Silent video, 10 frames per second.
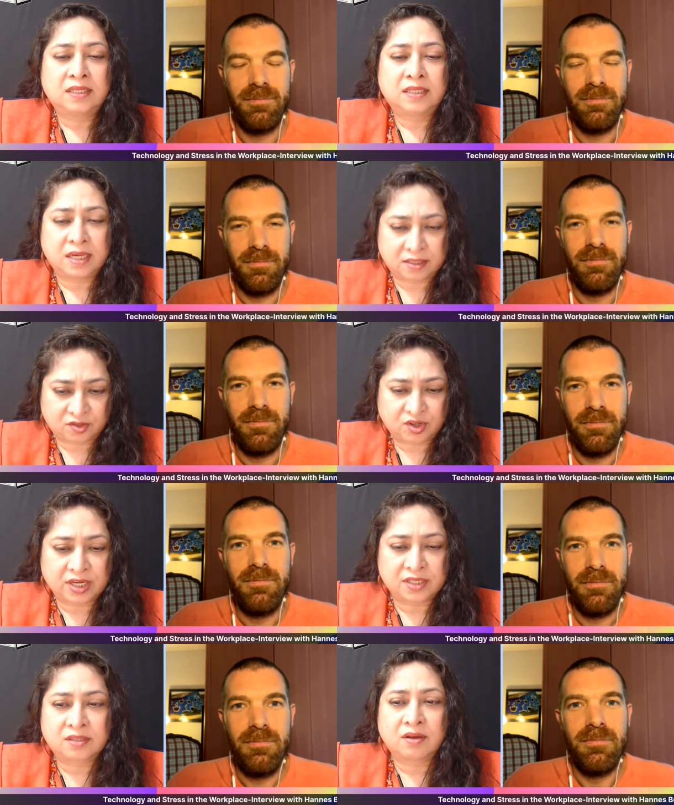Speaker 1: their
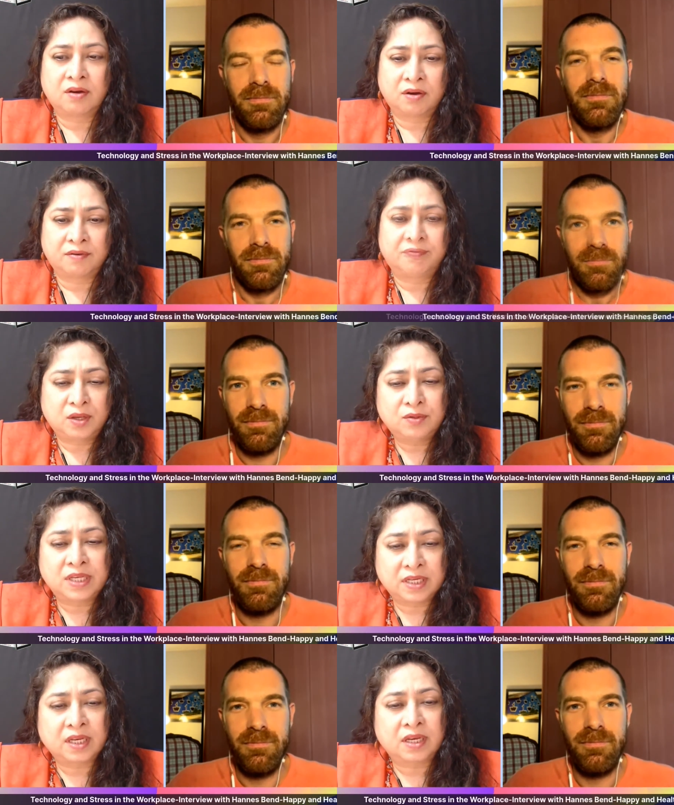stress of
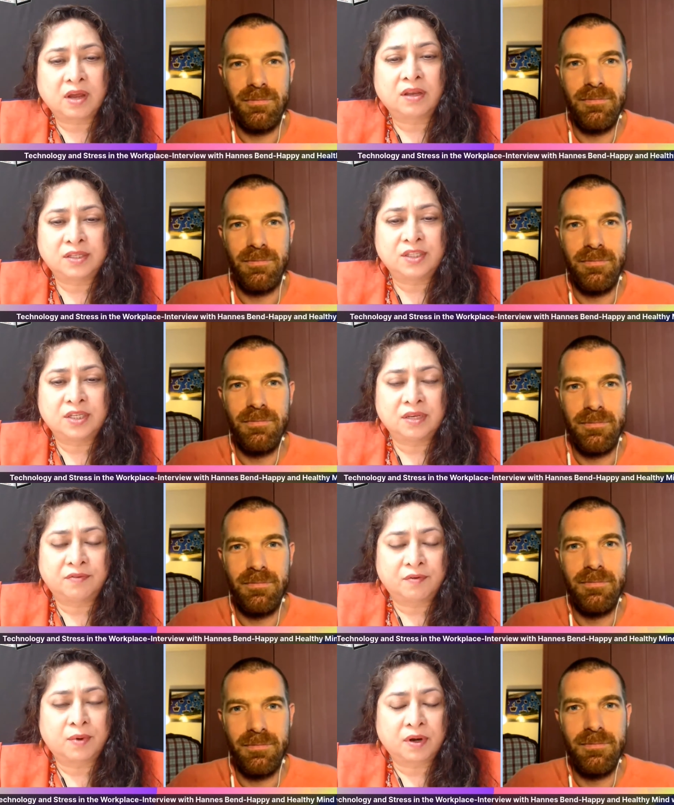using technology
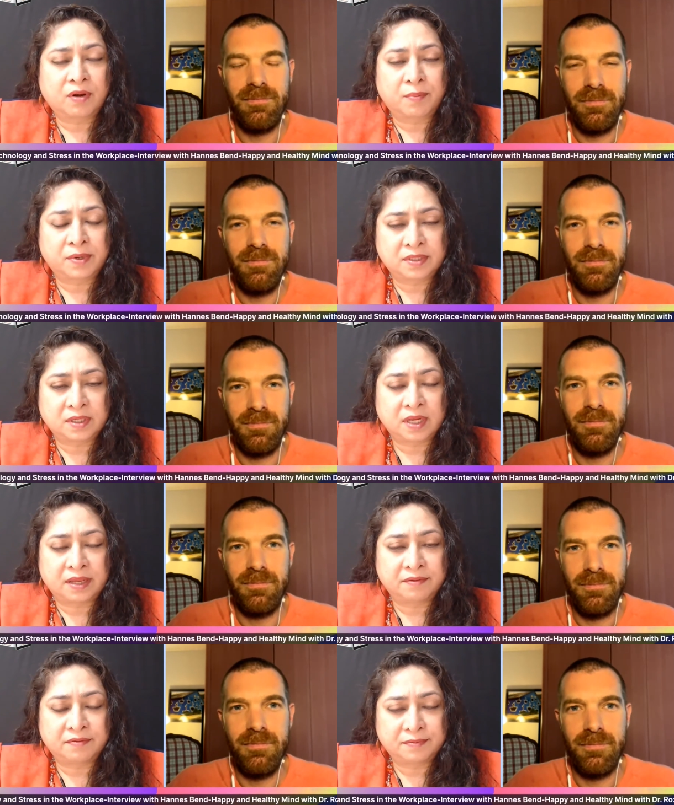for work or personal
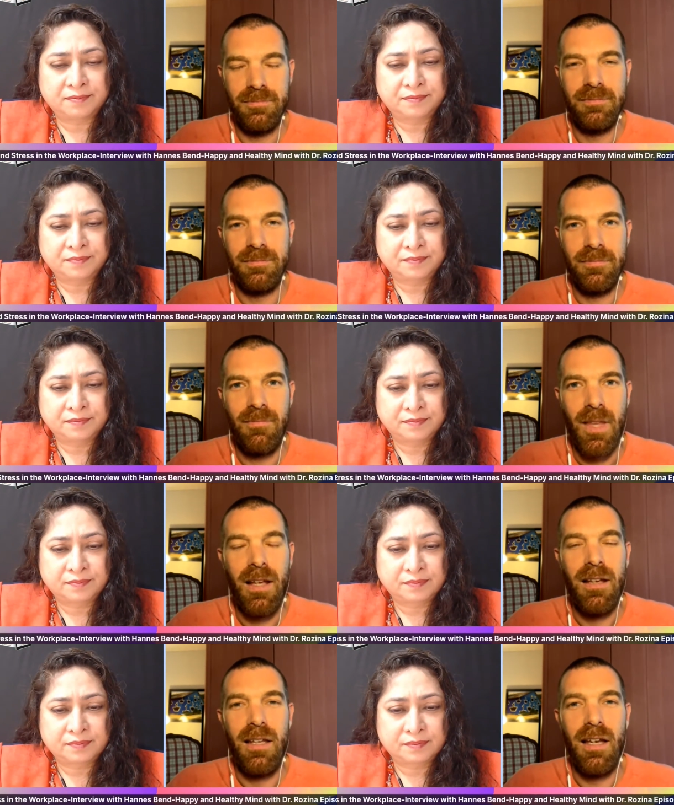life
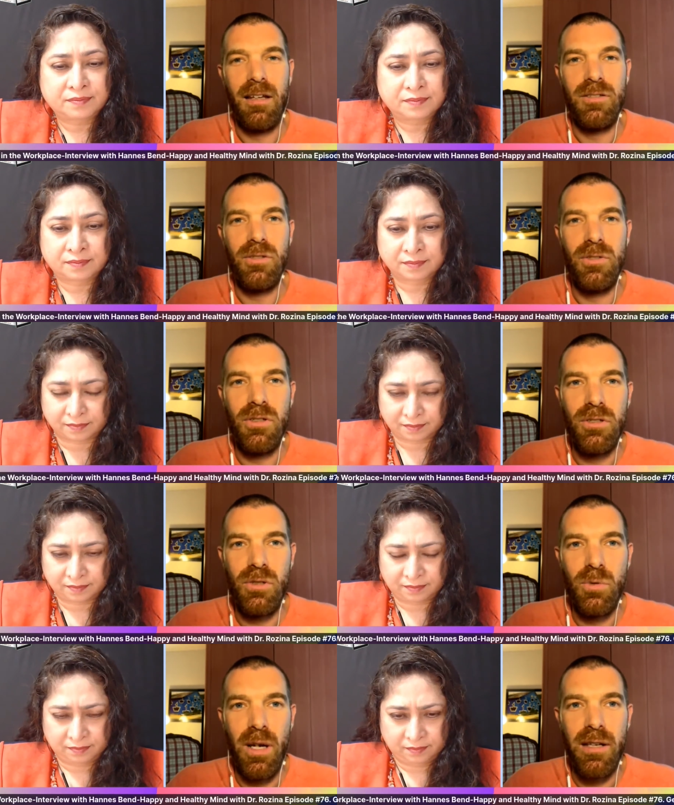
Speaker 2: yeah so
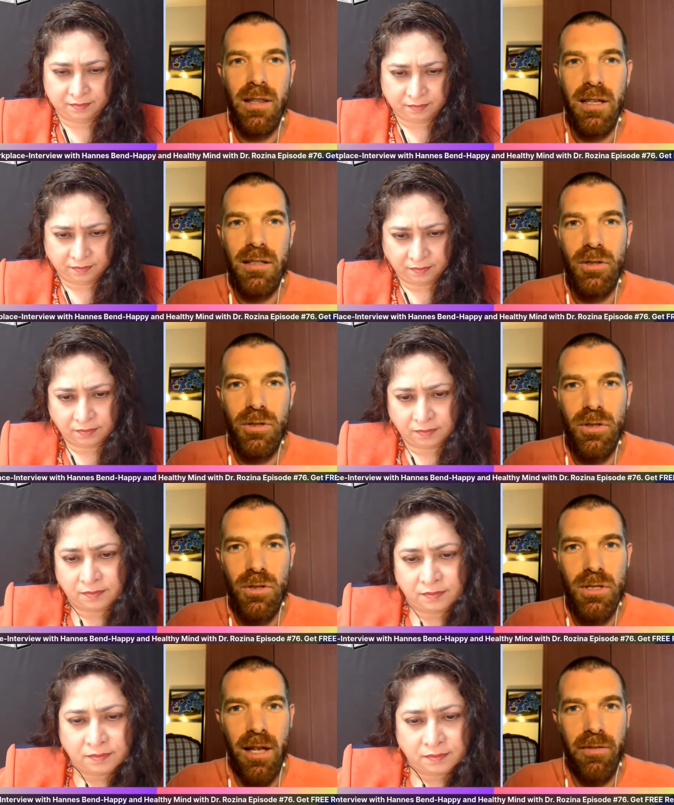so one thing is also
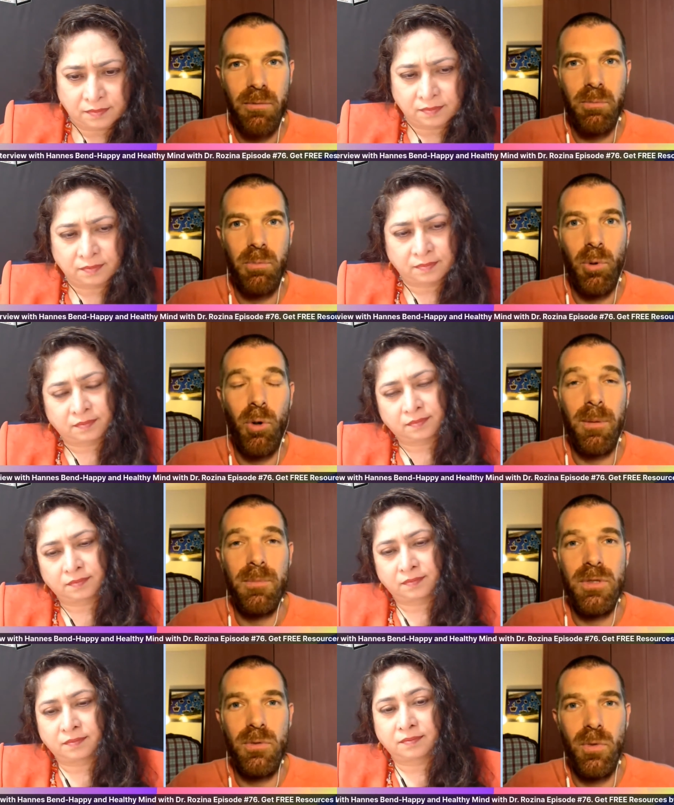just having
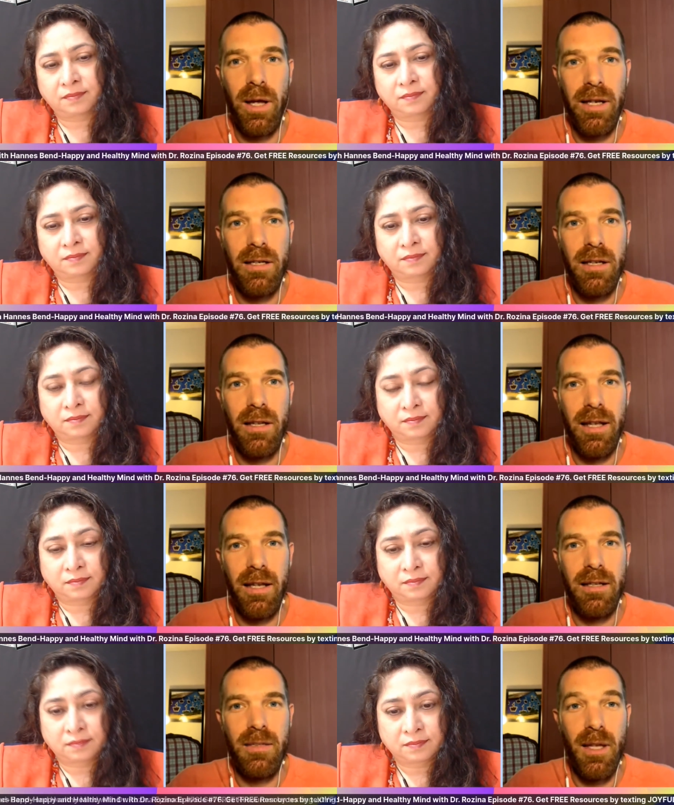programs run
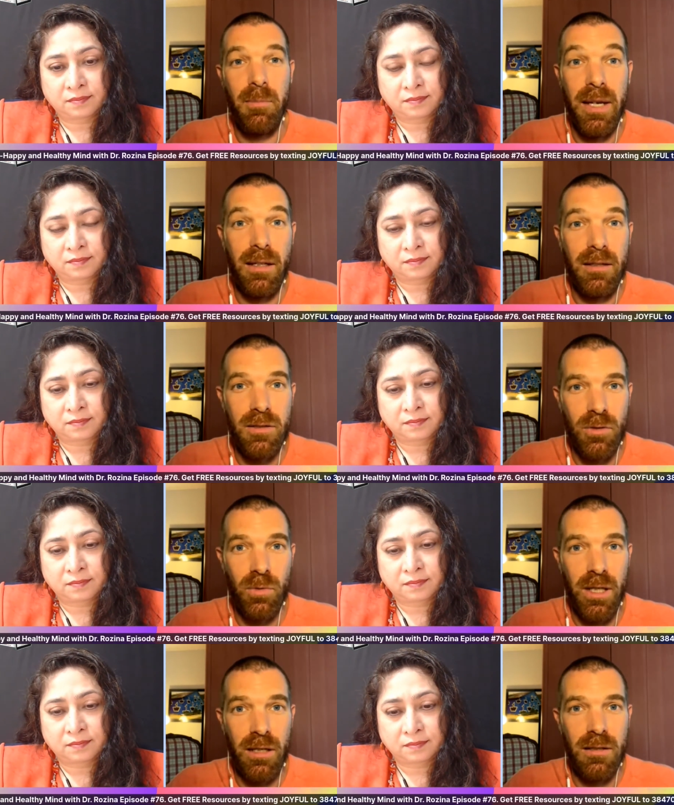that that make the
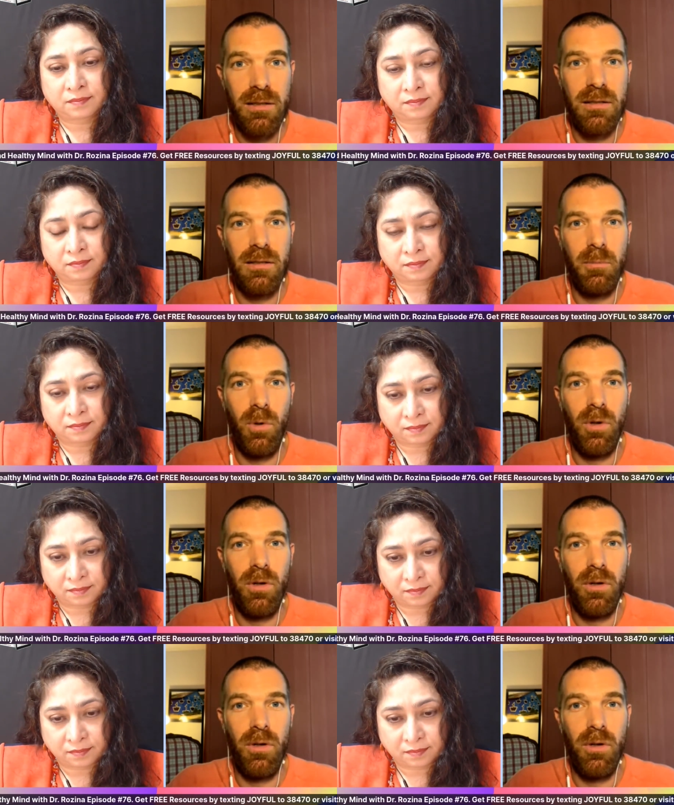screens more